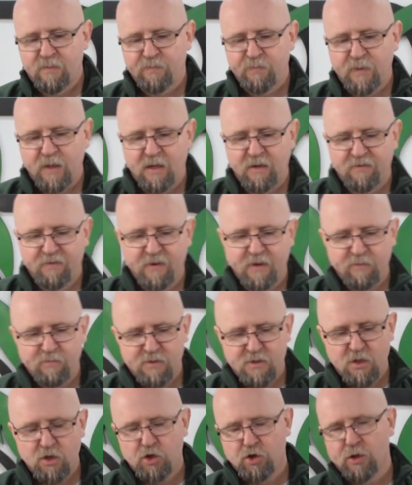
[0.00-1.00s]
If I
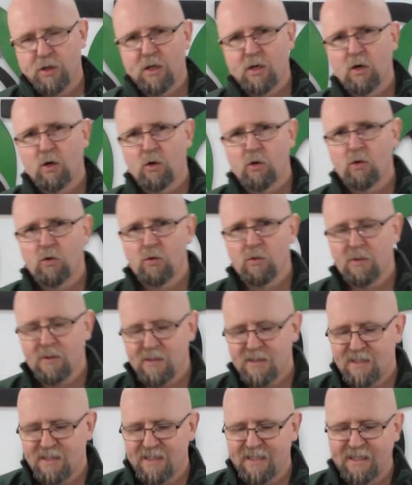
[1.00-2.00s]
was to drill
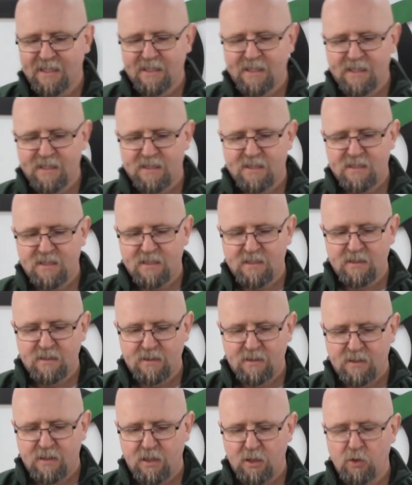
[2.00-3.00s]
holes in
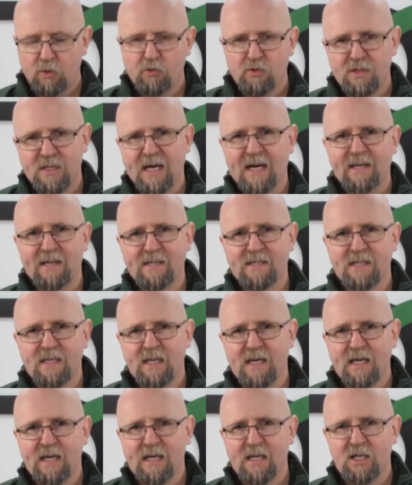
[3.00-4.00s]
this to use that as a
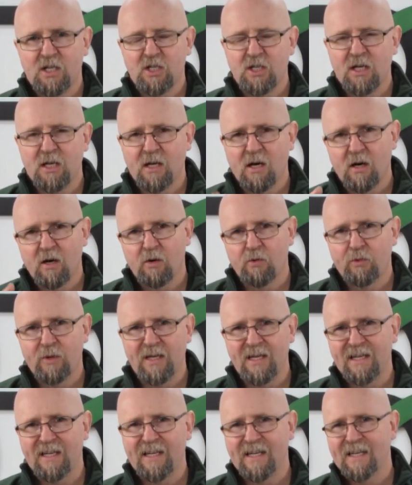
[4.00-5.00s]
gauge, it
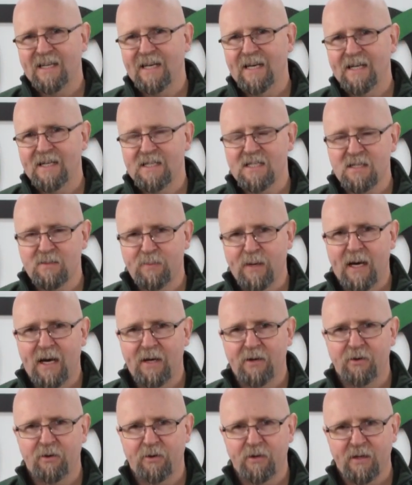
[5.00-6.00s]
already dictates the
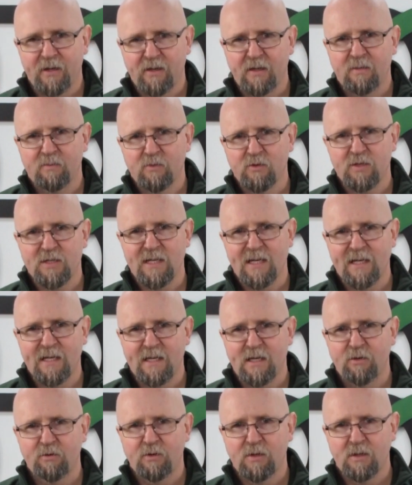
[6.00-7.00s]
pattern that I must
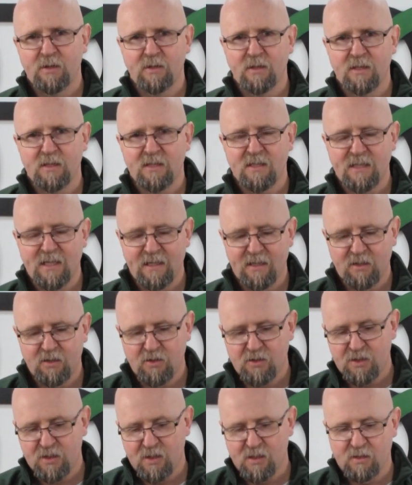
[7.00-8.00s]
lay out on this, and it
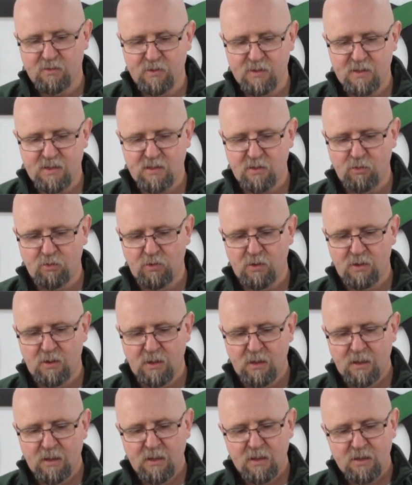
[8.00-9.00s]
doesn't always suit.
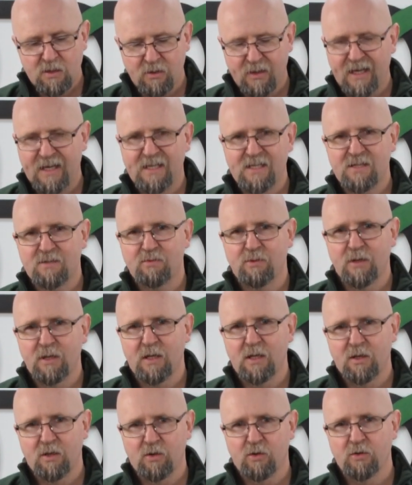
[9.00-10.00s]
So hence
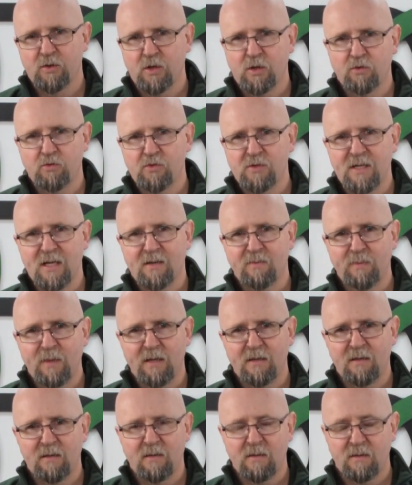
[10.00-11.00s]
why I don't use that
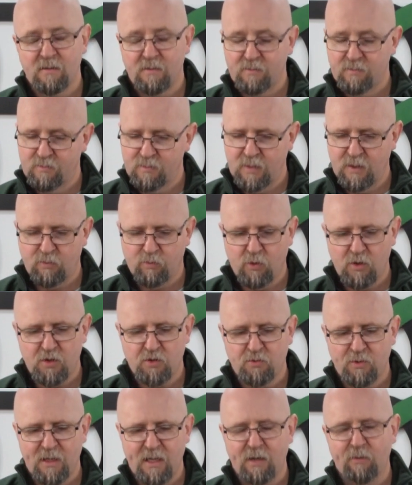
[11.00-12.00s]
method. It
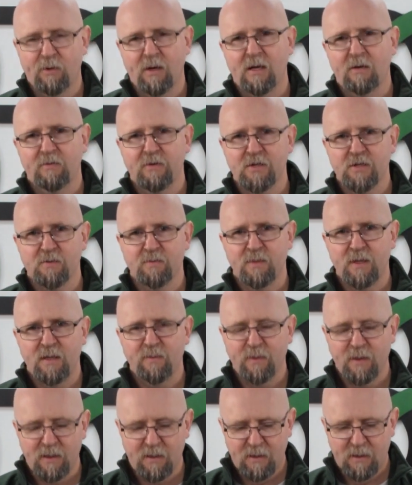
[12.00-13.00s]
works really well for some
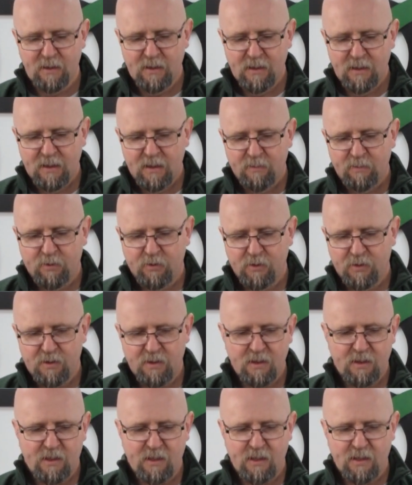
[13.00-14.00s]
people, but
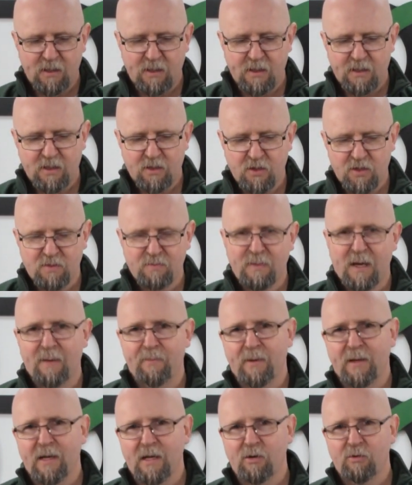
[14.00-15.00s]
I like to just
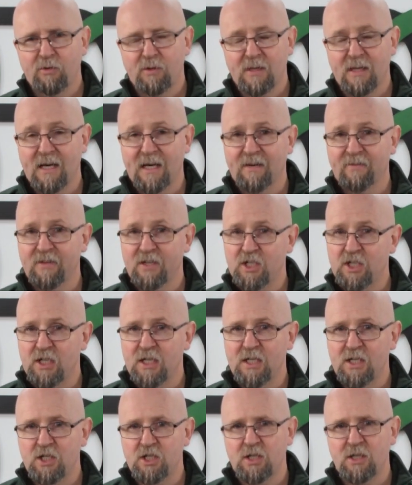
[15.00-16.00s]
map it out, and if I
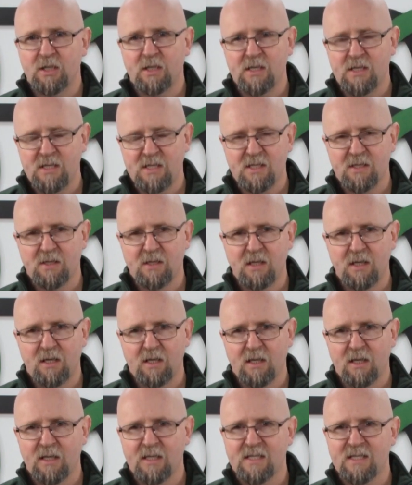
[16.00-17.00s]
change the
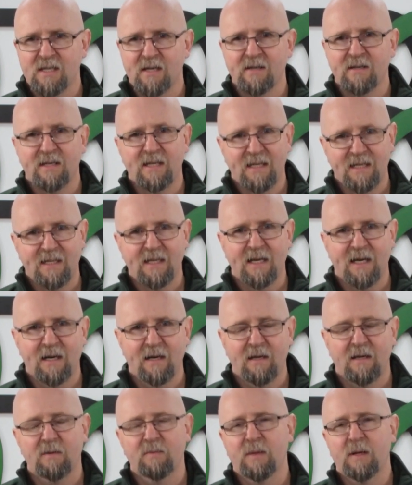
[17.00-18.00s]
design, it's not
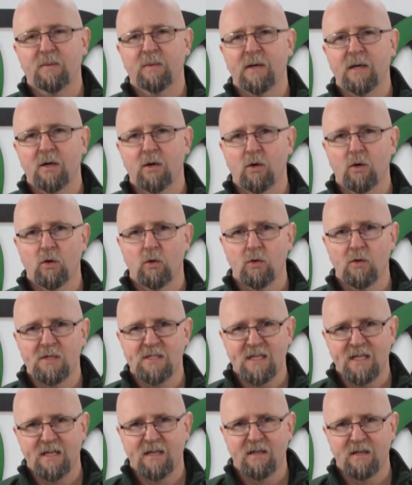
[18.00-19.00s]
dictated to me by holes
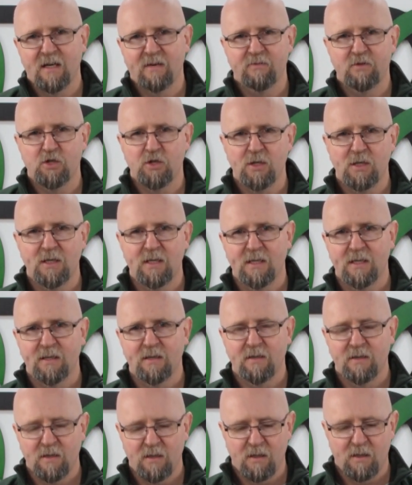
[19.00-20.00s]
that I have drilled in
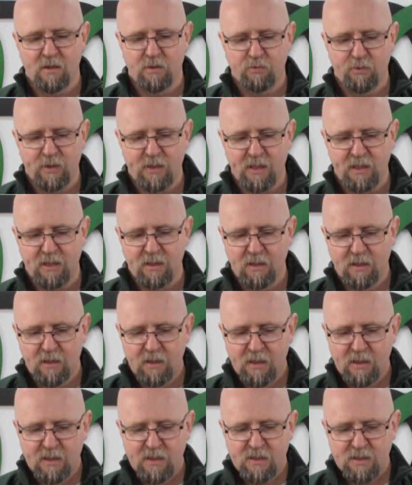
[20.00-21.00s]
it already.
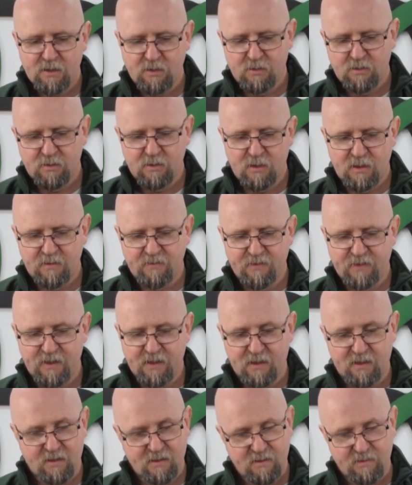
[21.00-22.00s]
So I
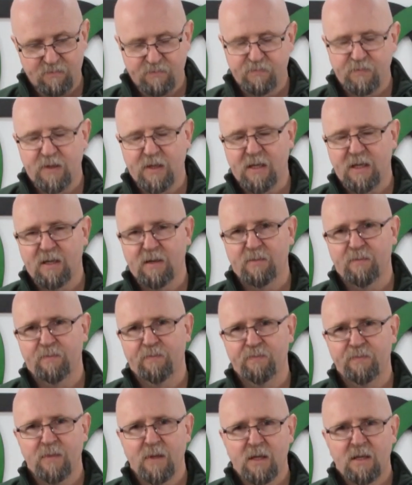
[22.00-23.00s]
find
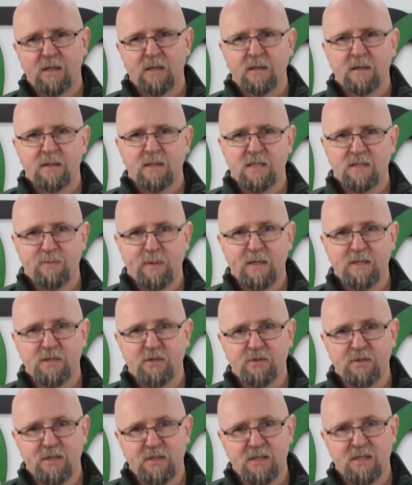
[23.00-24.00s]
the
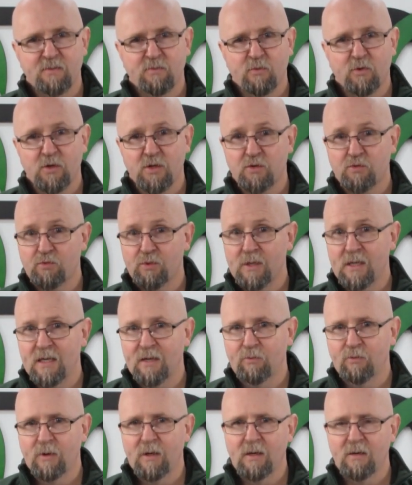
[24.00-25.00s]
Spexor system works
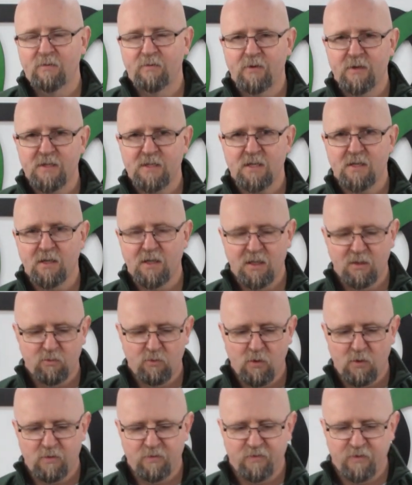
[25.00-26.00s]
really well for this kind of
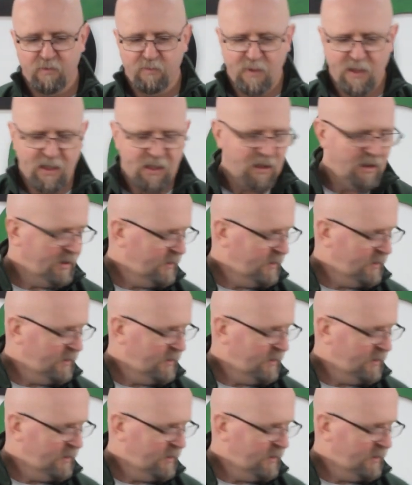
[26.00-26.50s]
work for me.